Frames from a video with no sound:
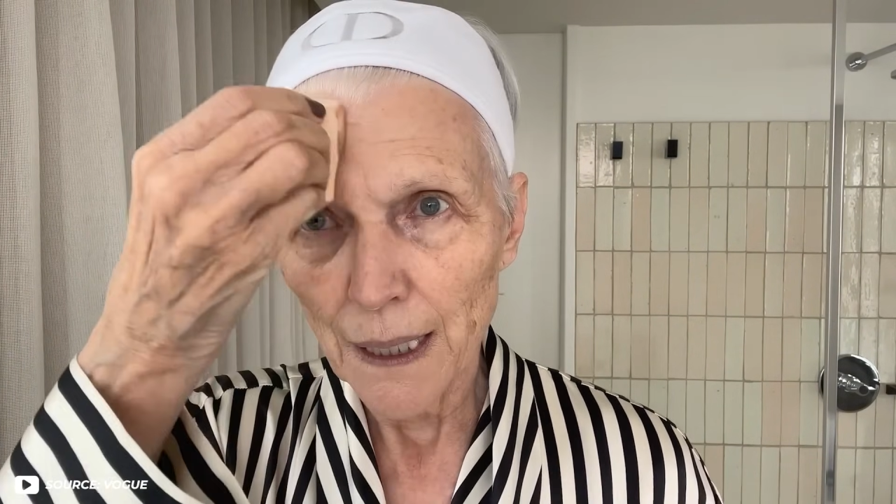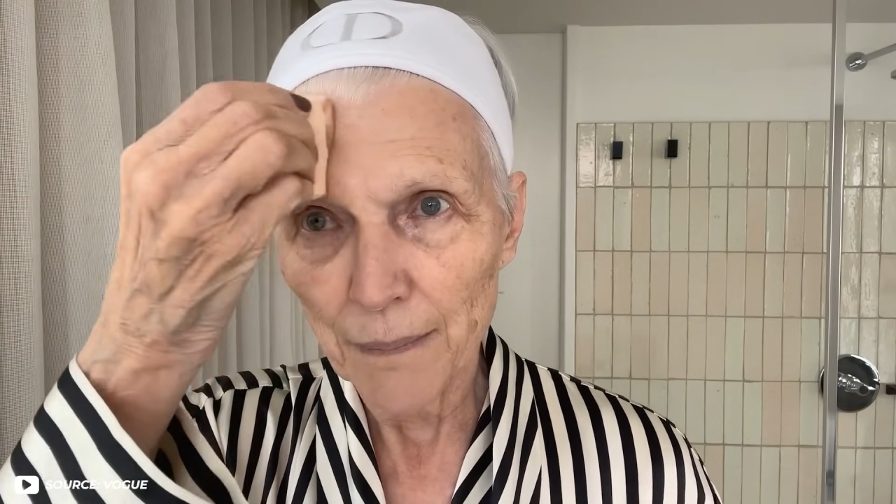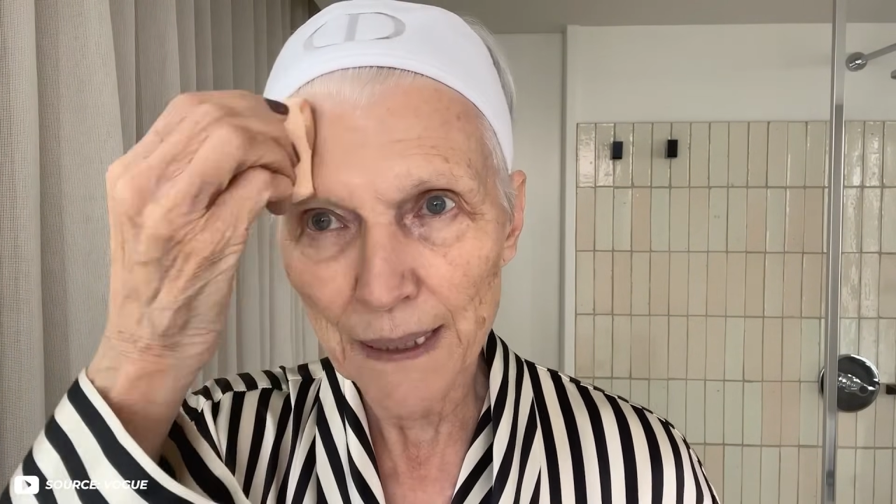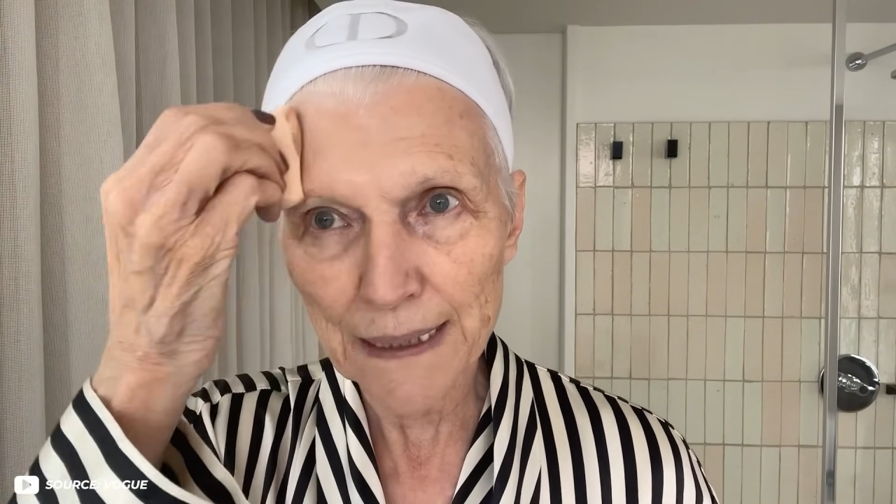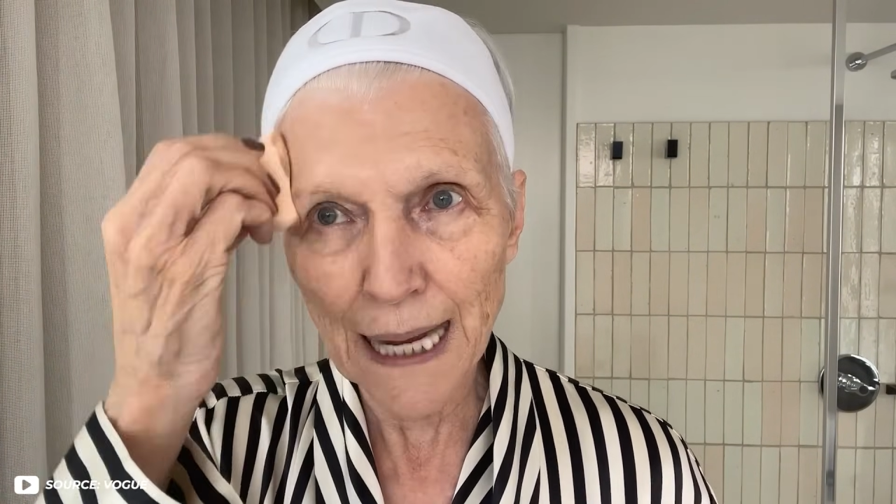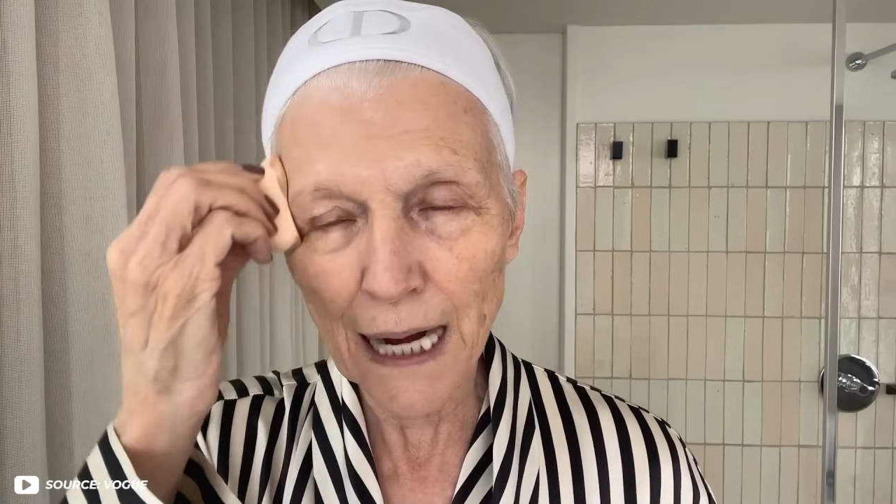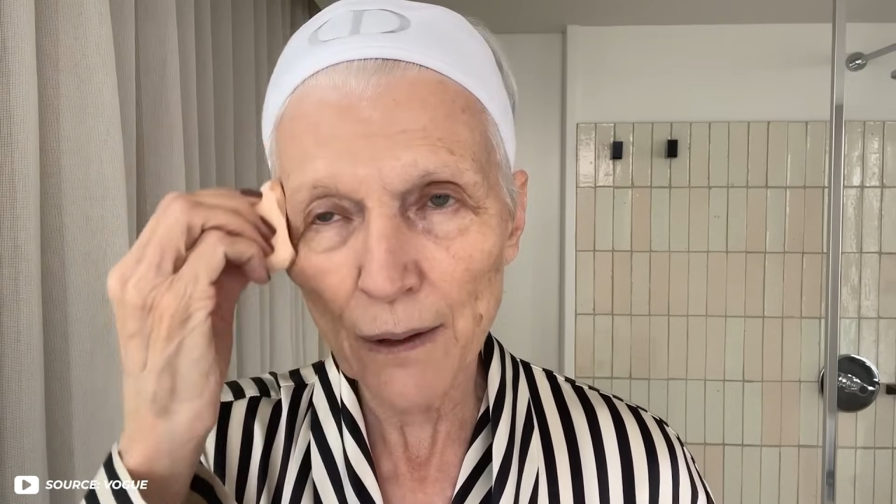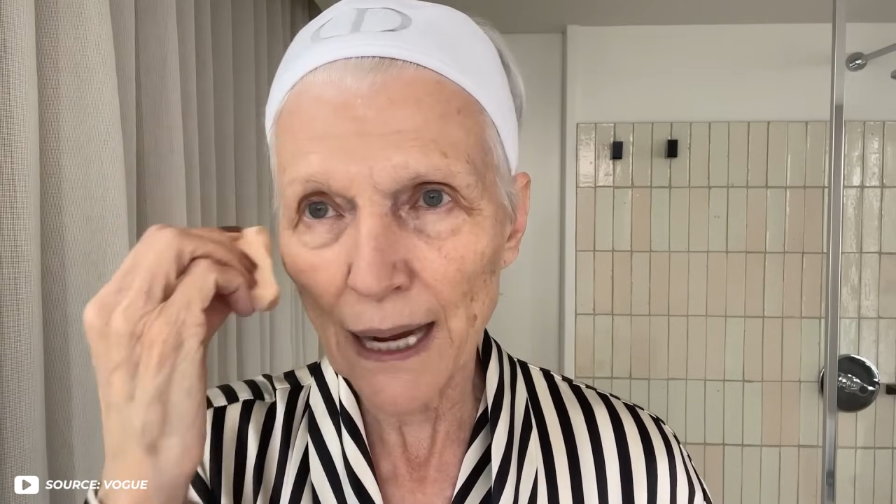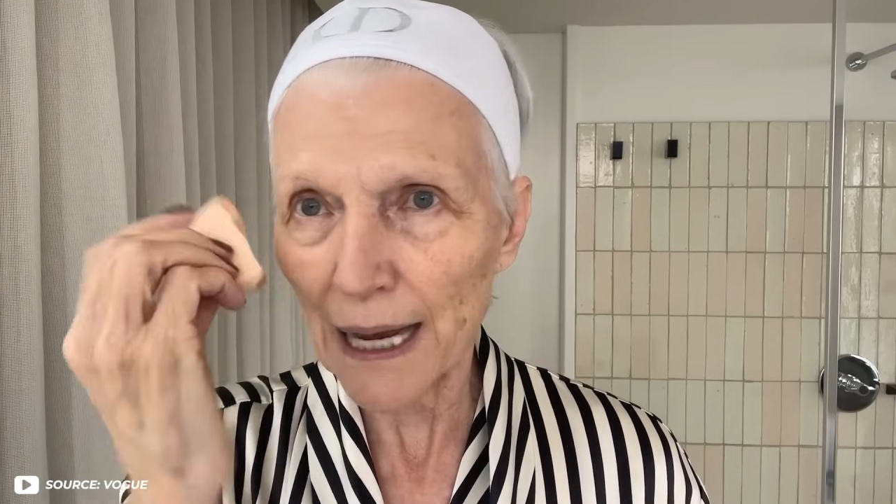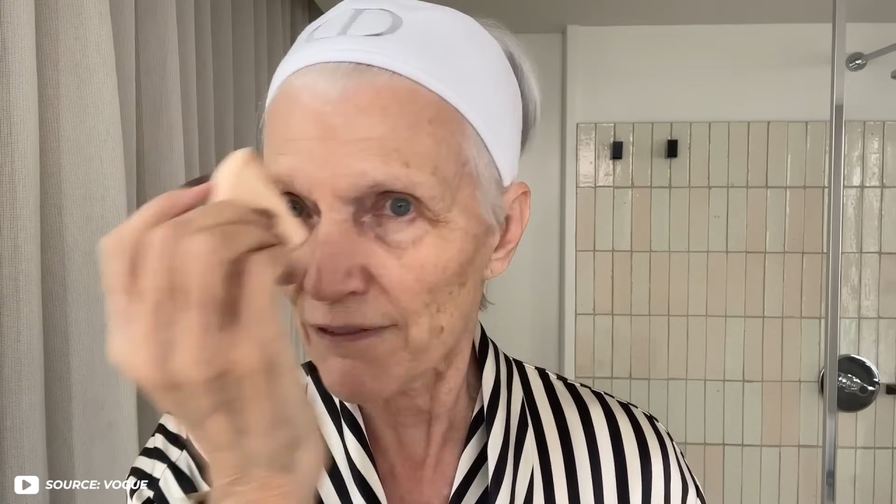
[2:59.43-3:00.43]
rather than
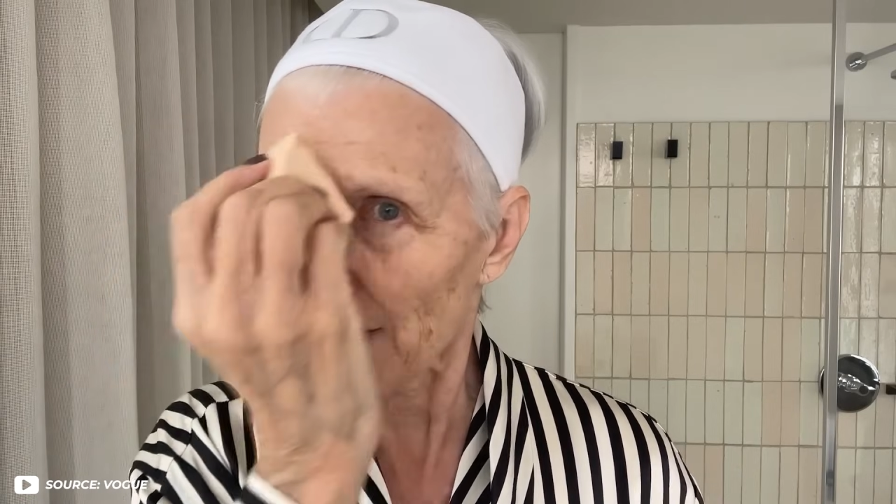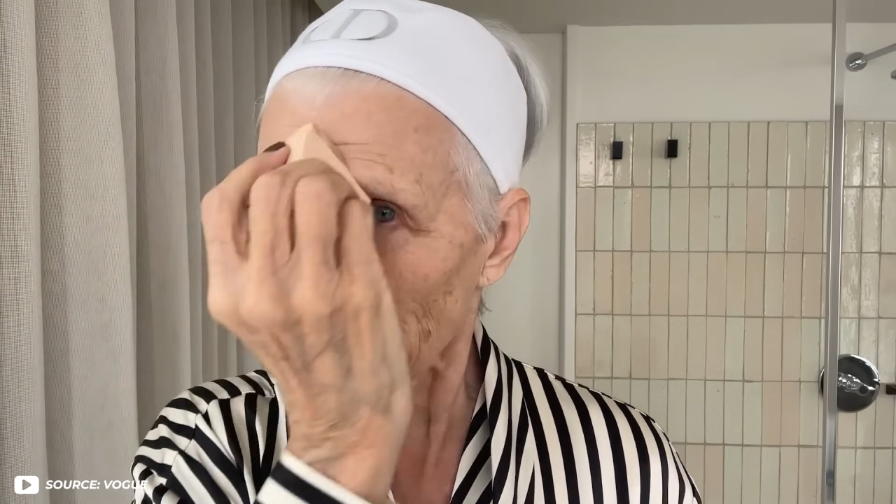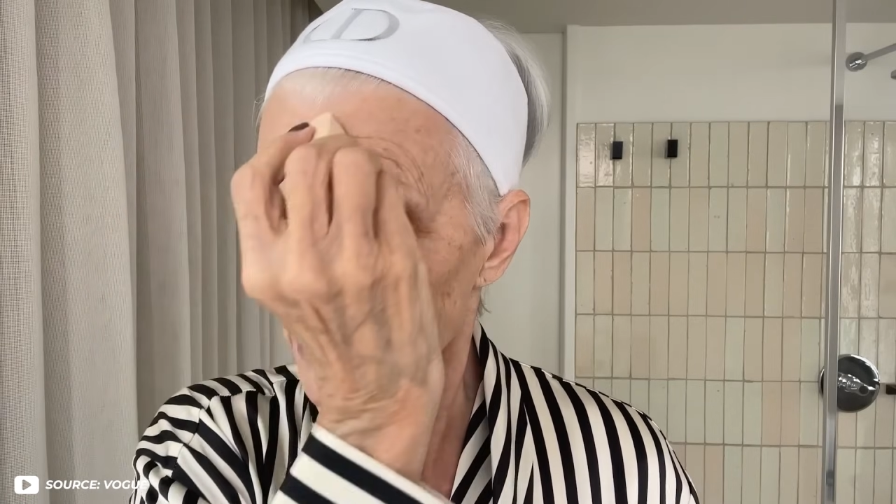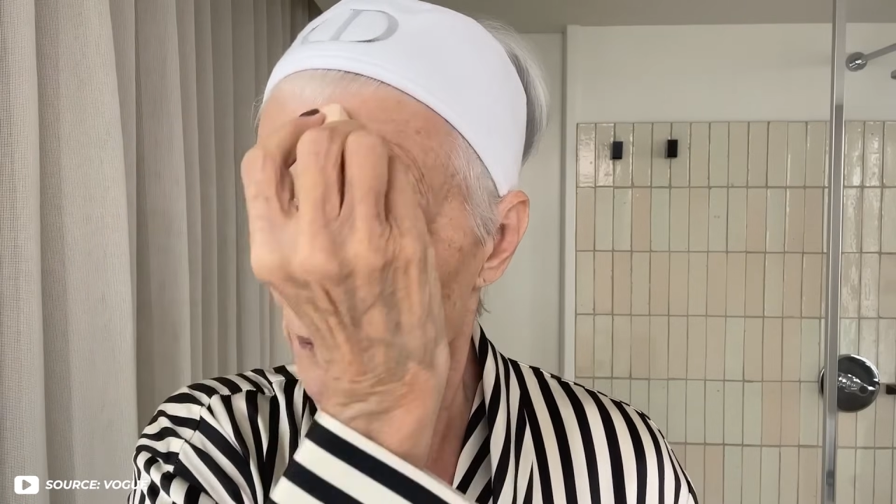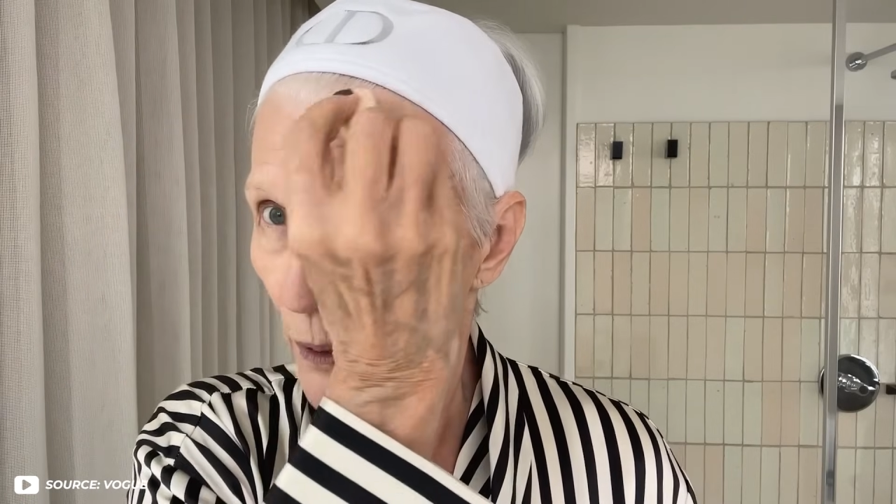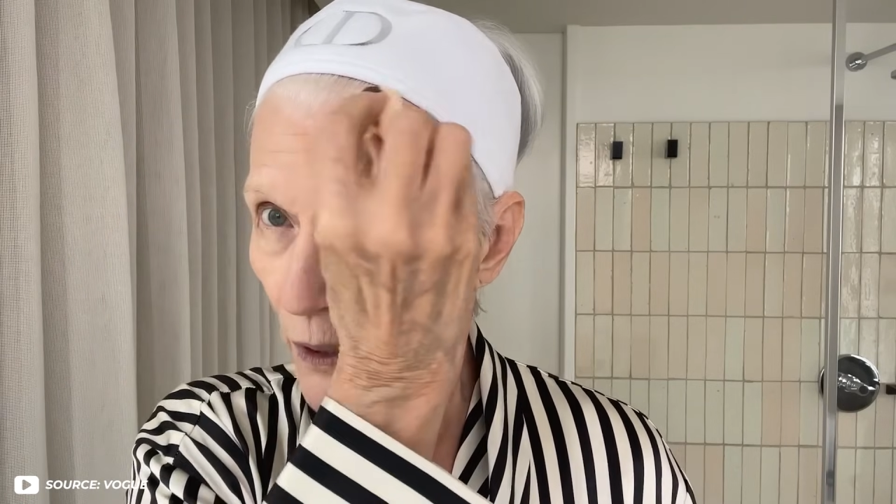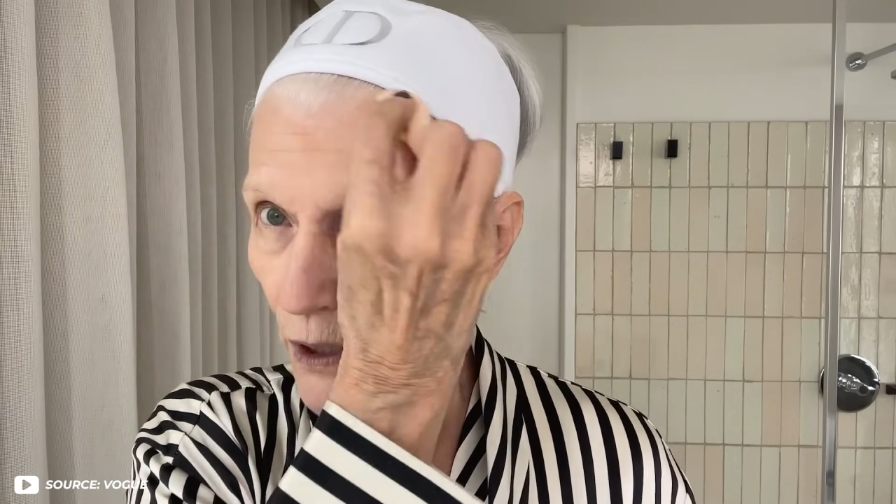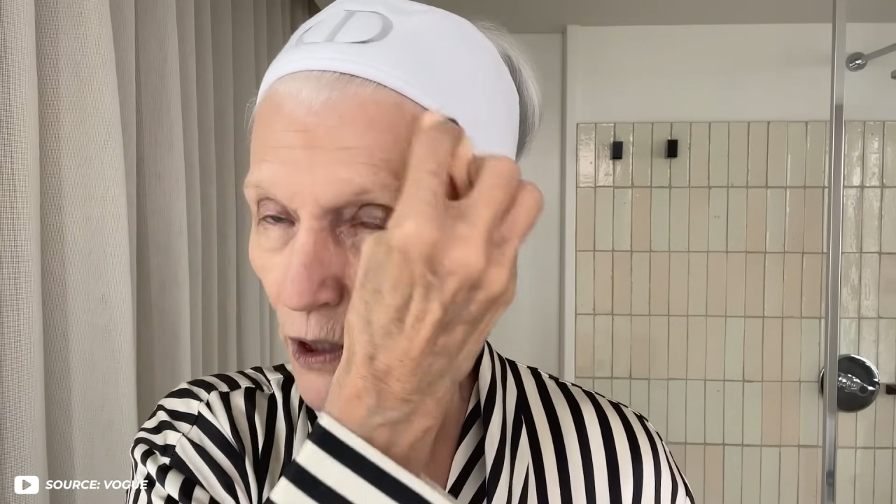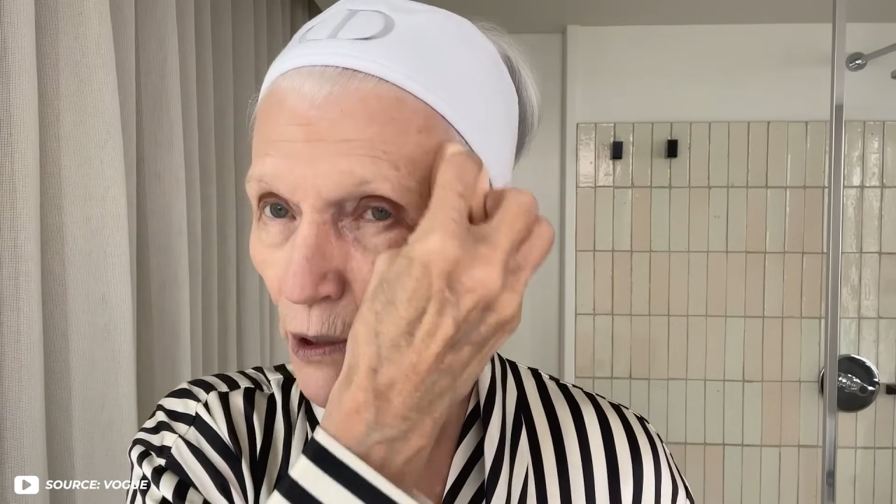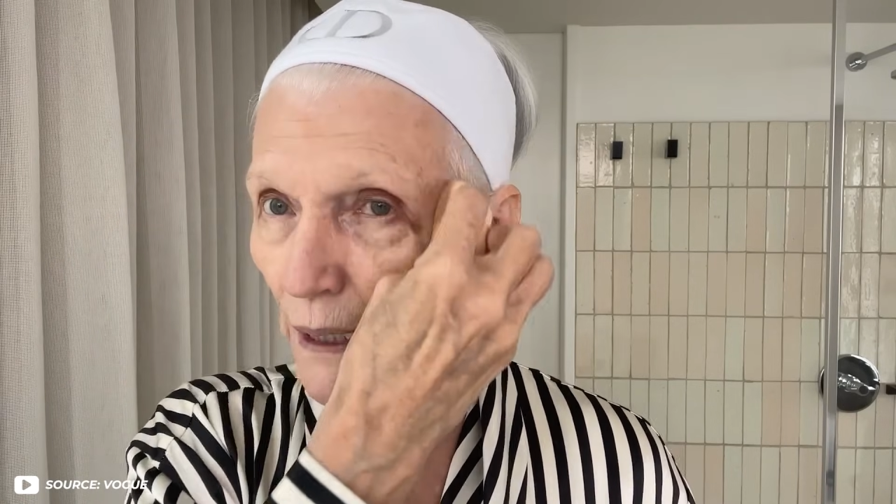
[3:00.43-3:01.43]
letting it sit on top.